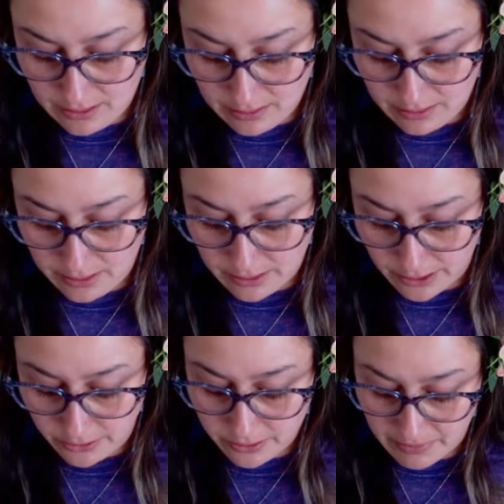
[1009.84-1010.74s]

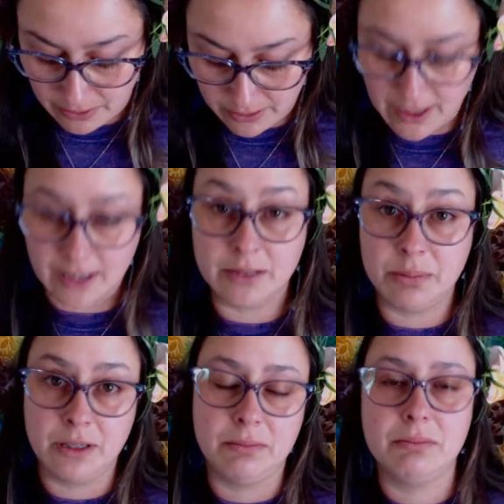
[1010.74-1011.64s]
the mountain has
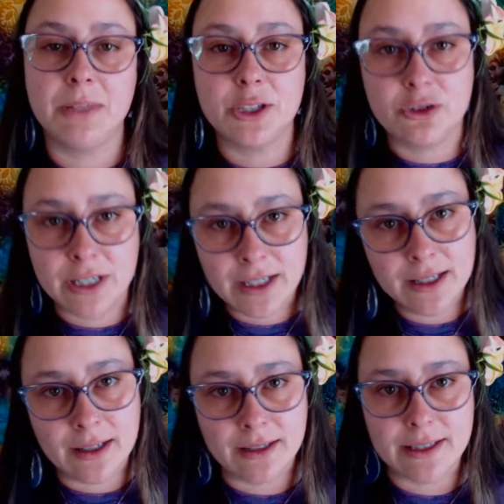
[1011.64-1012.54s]
been mistreated,
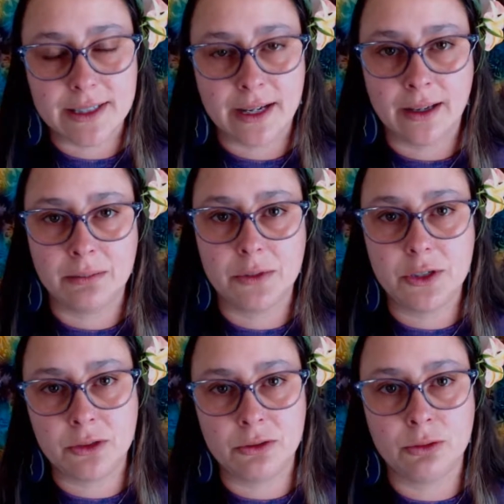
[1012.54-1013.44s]
and it's time
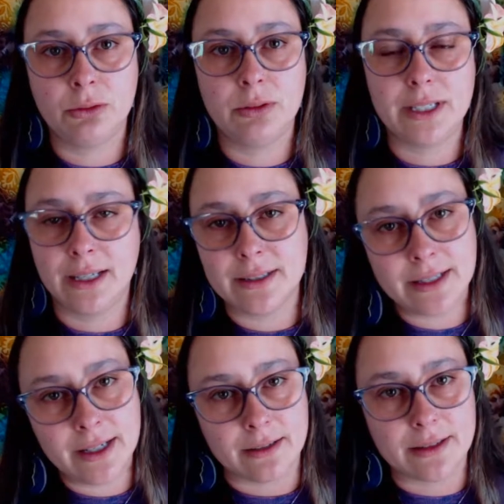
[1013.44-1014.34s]
to take a
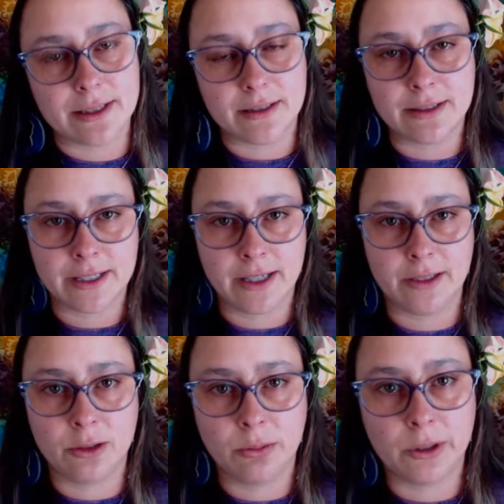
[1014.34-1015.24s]
stance and say no
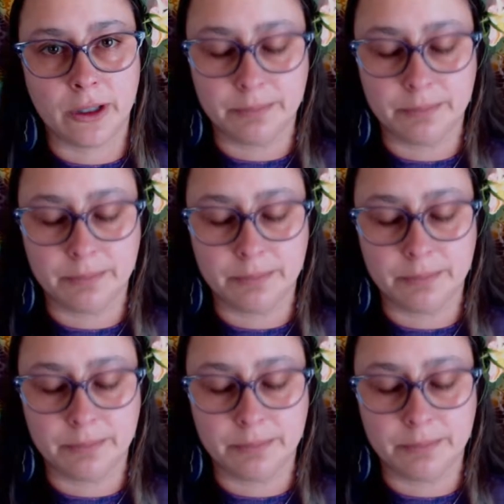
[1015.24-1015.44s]
more.